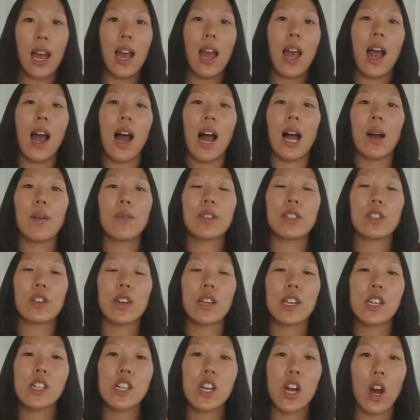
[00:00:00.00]
I was
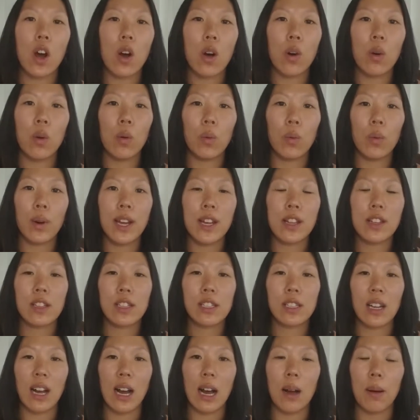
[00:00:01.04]
going to go with
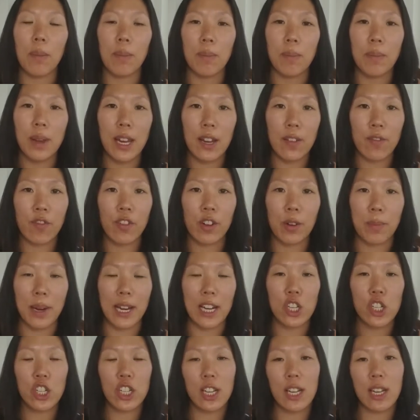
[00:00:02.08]
some
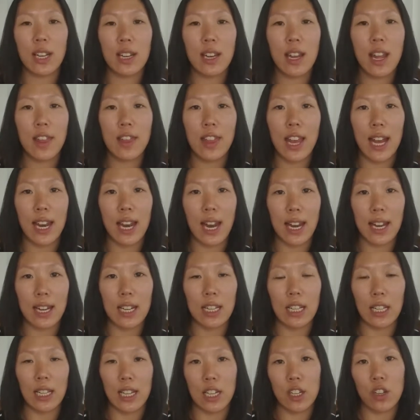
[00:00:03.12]
information that I had
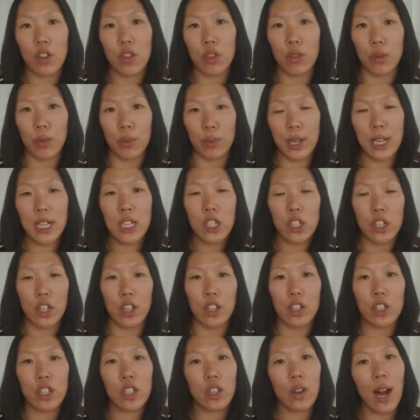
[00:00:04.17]
gleaned through
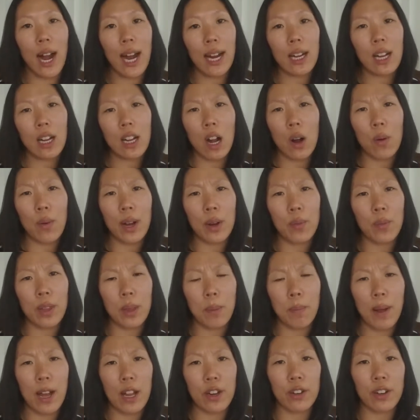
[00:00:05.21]
research so I could go in with a
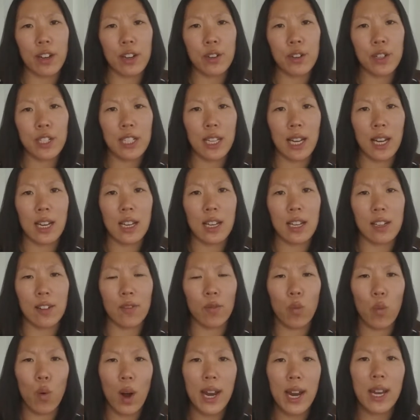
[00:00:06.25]
better understanding
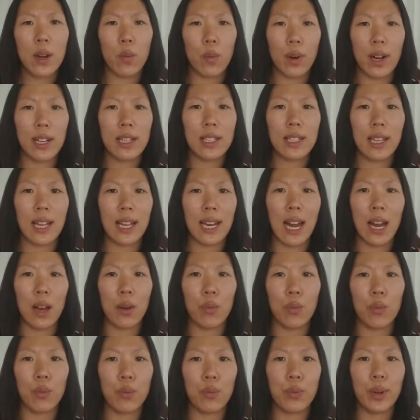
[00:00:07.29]
of what it was that I
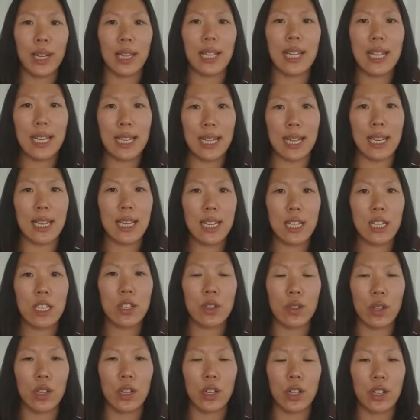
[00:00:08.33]
really needed
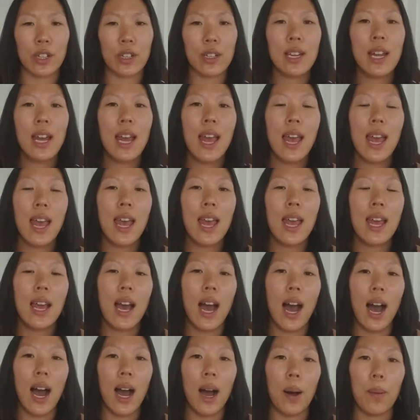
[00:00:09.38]
to learn,
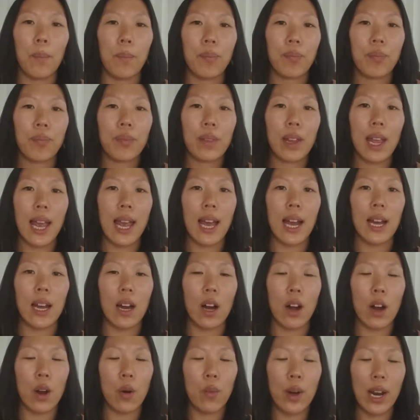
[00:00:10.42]

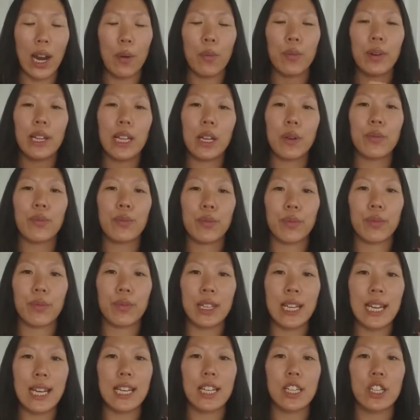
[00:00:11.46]
and what I really
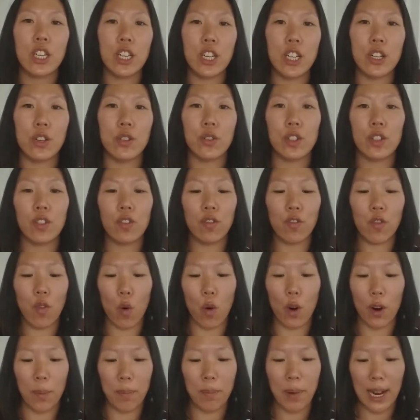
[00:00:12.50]
needed to use
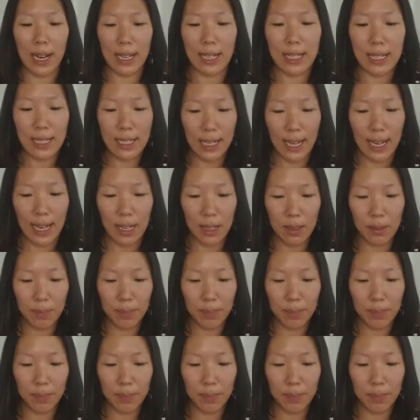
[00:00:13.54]
for my skin.